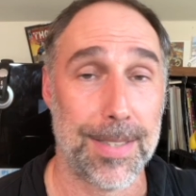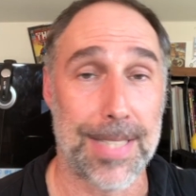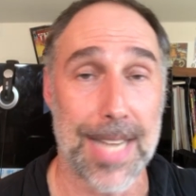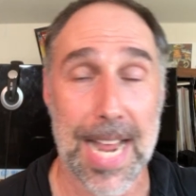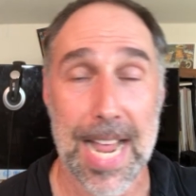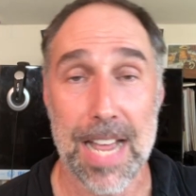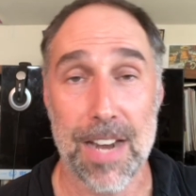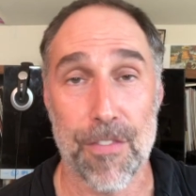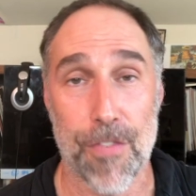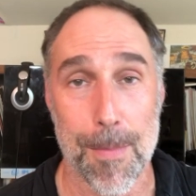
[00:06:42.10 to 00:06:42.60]

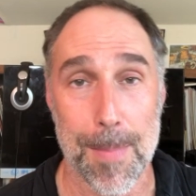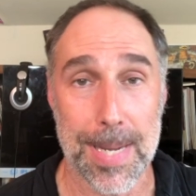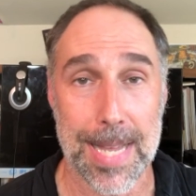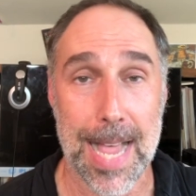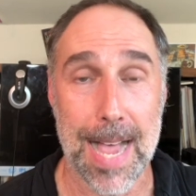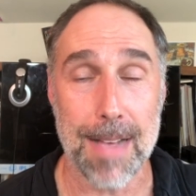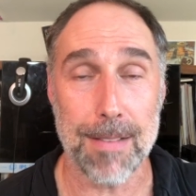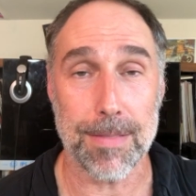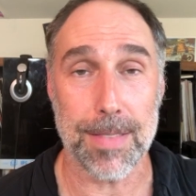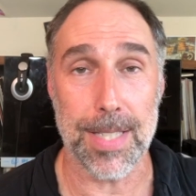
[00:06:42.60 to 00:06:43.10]
Dan from
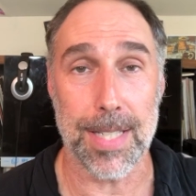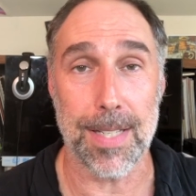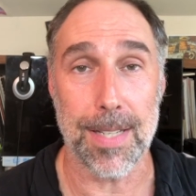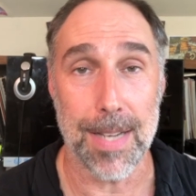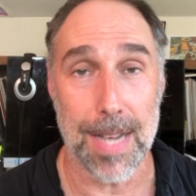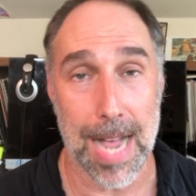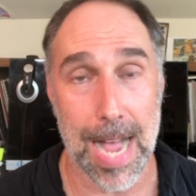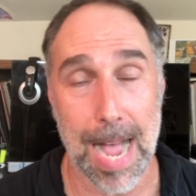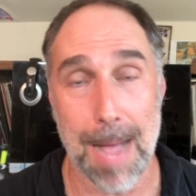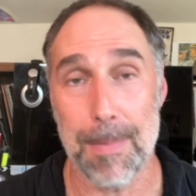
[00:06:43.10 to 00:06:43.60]

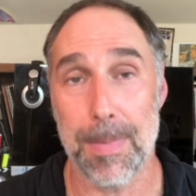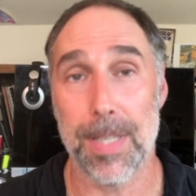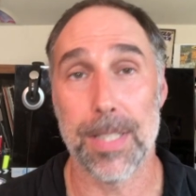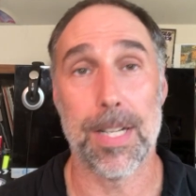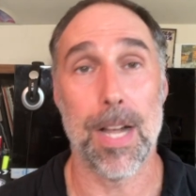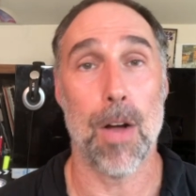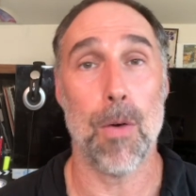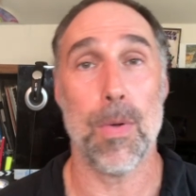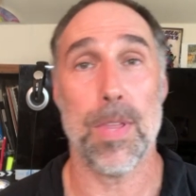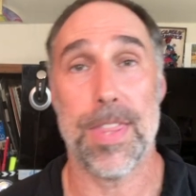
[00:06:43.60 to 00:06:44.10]
accounting. I'm going
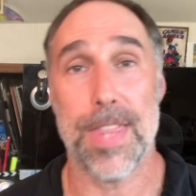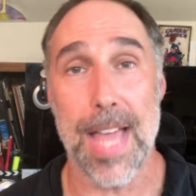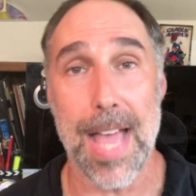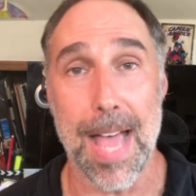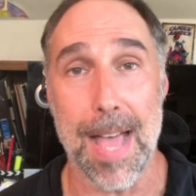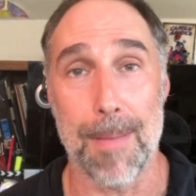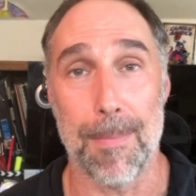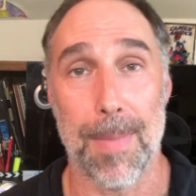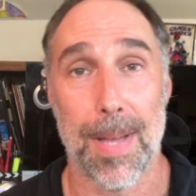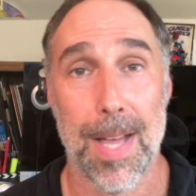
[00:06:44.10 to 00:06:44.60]
to go with
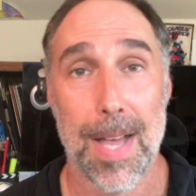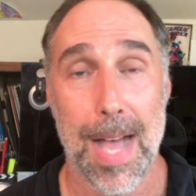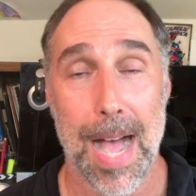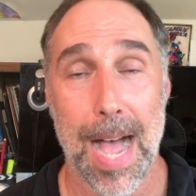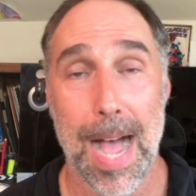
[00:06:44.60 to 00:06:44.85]
them.